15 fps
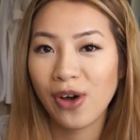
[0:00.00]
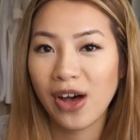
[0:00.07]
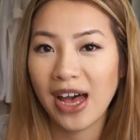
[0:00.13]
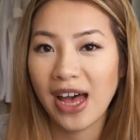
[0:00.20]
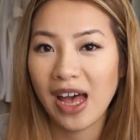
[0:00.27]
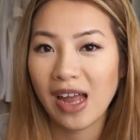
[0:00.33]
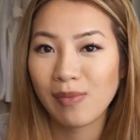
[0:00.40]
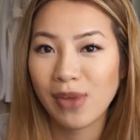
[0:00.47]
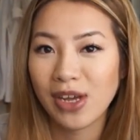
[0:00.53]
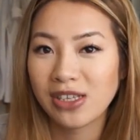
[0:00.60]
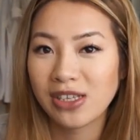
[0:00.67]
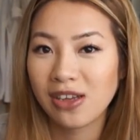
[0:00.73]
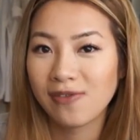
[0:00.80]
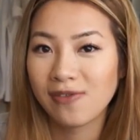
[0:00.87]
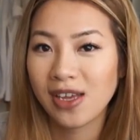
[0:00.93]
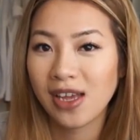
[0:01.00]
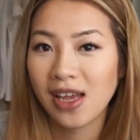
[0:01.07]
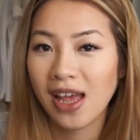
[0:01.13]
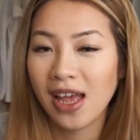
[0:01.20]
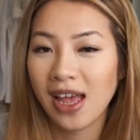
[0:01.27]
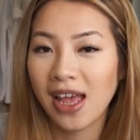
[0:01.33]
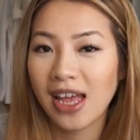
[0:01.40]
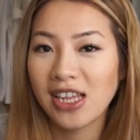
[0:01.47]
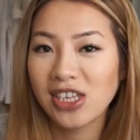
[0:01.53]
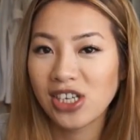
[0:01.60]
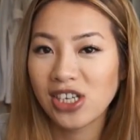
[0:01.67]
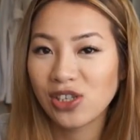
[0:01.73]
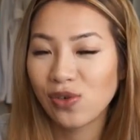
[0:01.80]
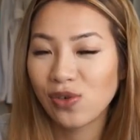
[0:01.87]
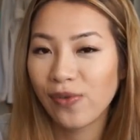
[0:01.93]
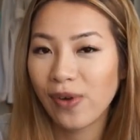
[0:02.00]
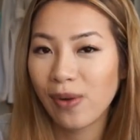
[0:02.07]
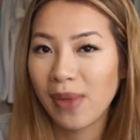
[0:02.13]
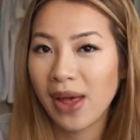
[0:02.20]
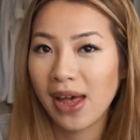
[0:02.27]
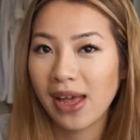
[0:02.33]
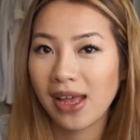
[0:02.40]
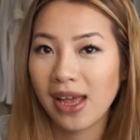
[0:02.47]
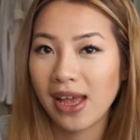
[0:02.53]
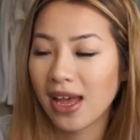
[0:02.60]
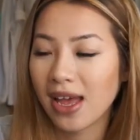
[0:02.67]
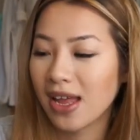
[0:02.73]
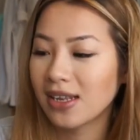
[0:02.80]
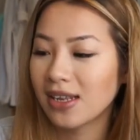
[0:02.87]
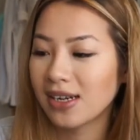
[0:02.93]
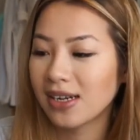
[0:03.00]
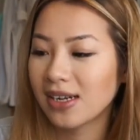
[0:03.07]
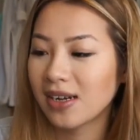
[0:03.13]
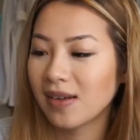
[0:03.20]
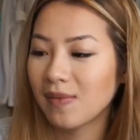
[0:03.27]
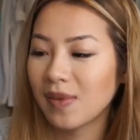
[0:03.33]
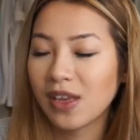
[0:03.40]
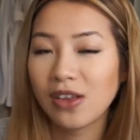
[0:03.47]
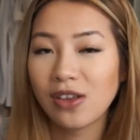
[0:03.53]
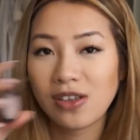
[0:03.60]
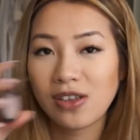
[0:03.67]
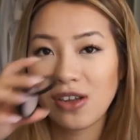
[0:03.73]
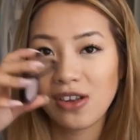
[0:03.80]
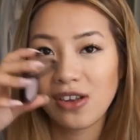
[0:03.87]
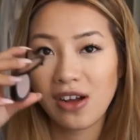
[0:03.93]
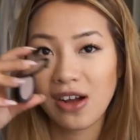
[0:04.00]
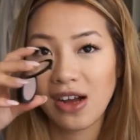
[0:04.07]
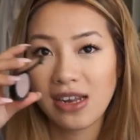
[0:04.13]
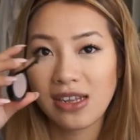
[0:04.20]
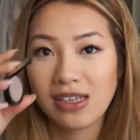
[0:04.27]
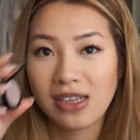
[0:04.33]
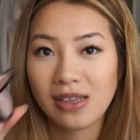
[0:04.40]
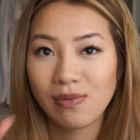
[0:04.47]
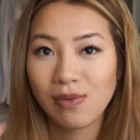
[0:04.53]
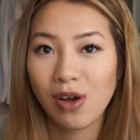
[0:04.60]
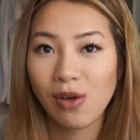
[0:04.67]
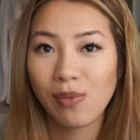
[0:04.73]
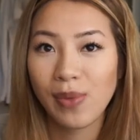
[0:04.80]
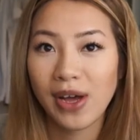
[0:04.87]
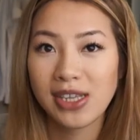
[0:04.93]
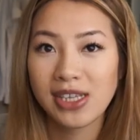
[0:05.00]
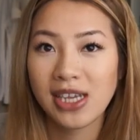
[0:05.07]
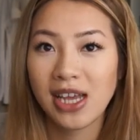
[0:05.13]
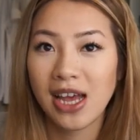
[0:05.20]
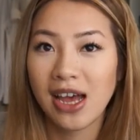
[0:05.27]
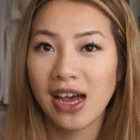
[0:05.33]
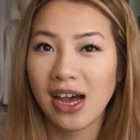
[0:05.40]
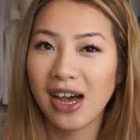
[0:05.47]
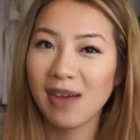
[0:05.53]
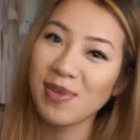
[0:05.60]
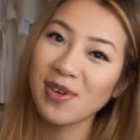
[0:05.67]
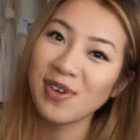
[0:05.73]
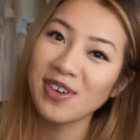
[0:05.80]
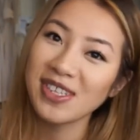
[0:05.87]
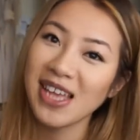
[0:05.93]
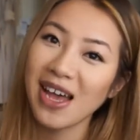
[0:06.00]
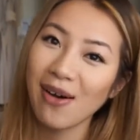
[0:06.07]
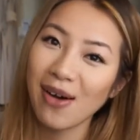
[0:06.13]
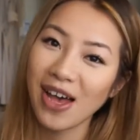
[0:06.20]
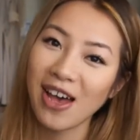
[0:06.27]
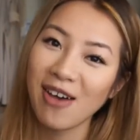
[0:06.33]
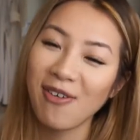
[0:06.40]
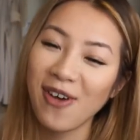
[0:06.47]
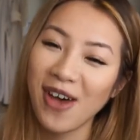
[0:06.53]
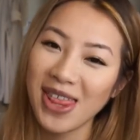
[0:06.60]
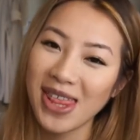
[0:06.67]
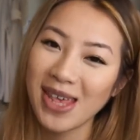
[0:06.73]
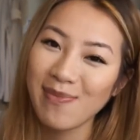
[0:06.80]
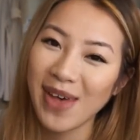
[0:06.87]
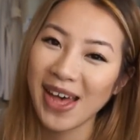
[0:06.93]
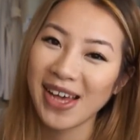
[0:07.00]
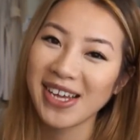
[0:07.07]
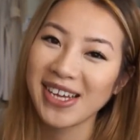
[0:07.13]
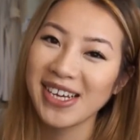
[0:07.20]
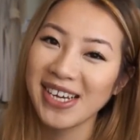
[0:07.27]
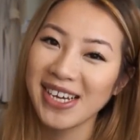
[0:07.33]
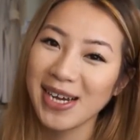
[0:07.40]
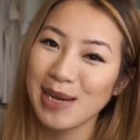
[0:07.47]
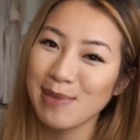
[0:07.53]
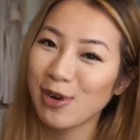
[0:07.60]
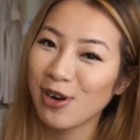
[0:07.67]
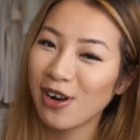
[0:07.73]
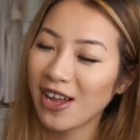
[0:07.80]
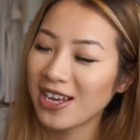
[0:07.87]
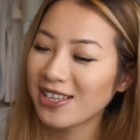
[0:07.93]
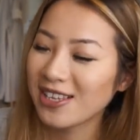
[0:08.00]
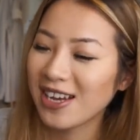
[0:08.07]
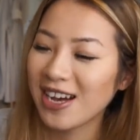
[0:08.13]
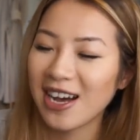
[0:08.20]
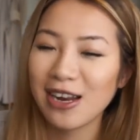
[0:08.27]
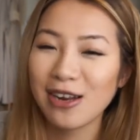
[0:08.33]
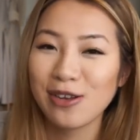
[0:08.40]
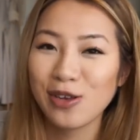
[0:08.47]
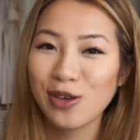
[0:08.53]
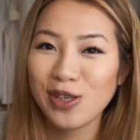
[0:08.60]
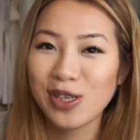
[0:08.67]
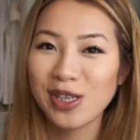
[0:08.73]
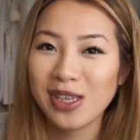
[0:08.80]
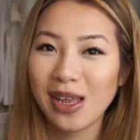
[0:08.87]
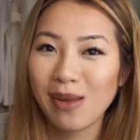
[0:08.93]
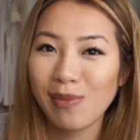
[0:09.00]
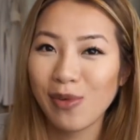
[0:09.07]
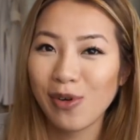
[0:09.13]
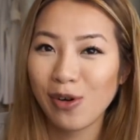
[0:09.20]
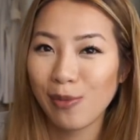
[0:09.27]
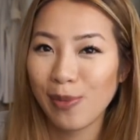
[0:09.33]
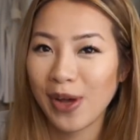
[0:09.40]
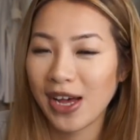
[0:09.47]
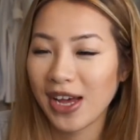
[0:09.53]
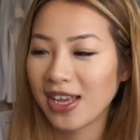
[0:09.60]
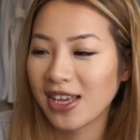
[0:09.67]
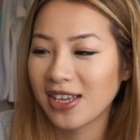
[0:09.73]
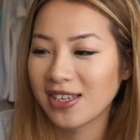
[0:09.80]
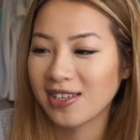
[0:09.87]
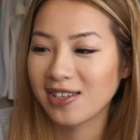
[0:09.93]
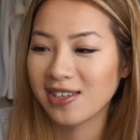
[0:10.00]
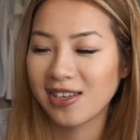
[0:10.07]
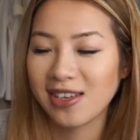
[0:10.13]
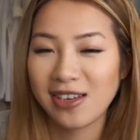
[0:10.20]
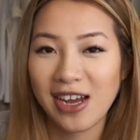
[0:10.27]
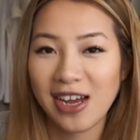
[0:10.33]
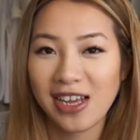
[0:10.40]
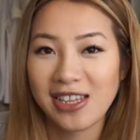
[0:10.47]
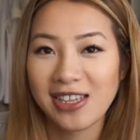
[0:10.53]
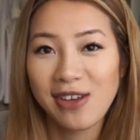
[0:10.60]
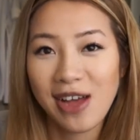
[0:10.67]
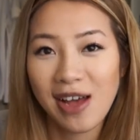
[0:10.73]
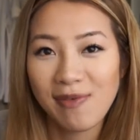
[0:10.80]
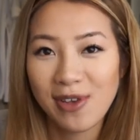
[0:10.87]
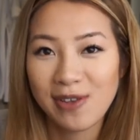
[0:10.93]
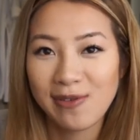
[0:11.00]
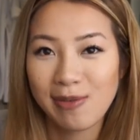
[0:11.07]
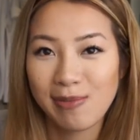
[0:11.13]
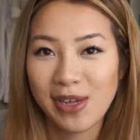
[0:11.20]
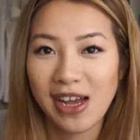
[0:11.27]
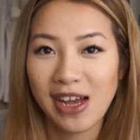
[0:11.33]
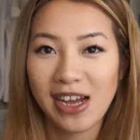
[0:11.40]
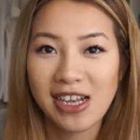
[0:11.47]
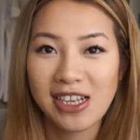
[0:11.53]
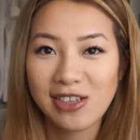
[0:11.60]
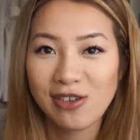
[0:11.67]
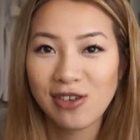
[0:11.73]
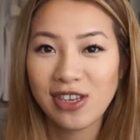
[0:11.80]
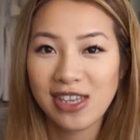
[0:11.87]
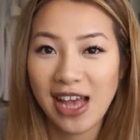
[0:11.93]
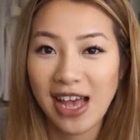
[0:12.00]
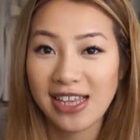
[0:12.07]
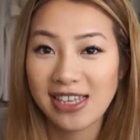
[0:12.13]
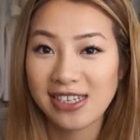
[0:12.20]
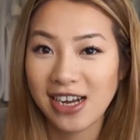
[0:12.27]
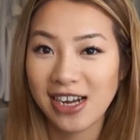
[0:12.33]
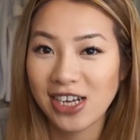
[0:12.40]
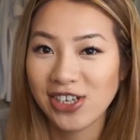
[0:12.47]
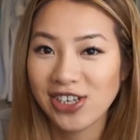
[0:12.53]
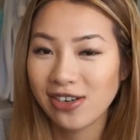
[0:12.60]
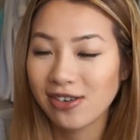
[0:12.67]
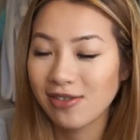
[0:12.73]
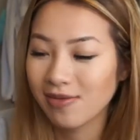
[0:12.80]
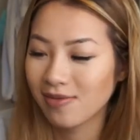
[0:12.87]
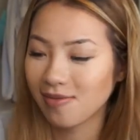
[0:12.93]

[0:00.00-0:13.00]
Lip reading: I had my Soft and Gentle from MAC, and you can use it on your eyelids as well, but because now I have the MAC Mineralizer, I don't use this anymore, but I guess, you know, I can still have use from it. I can still use it as an eyeshadow.